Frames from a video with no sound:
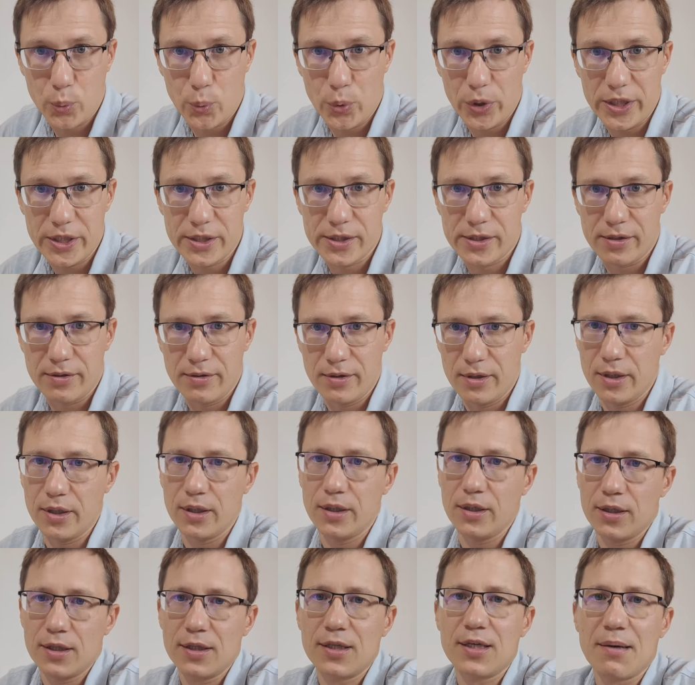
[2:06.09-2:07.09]
with
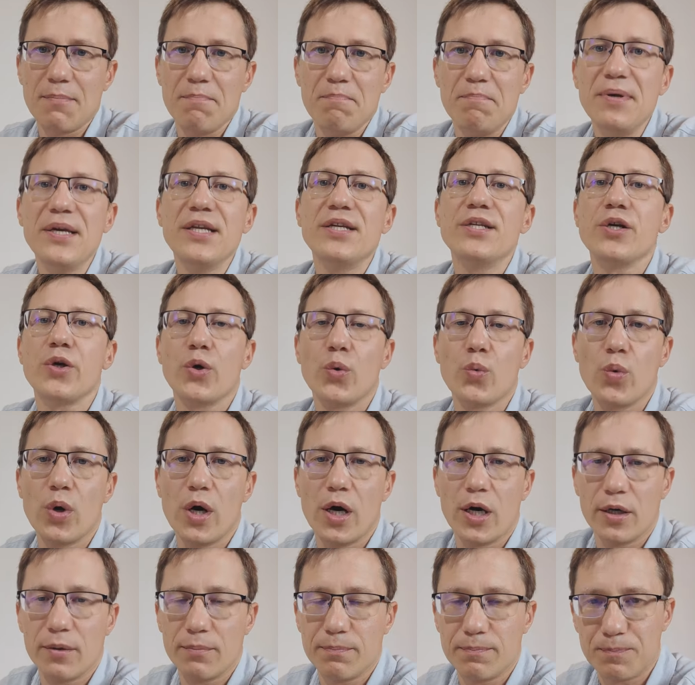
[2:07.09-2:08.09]
the competing
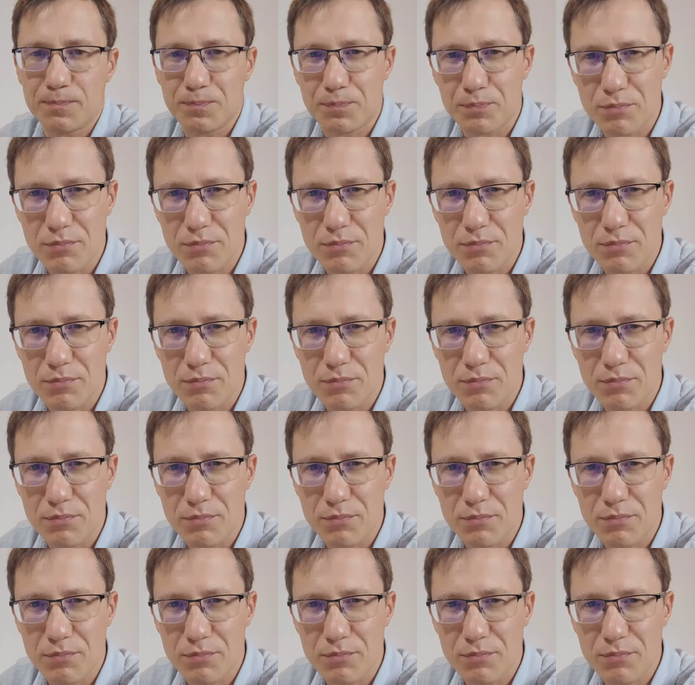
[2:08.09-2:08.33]
one.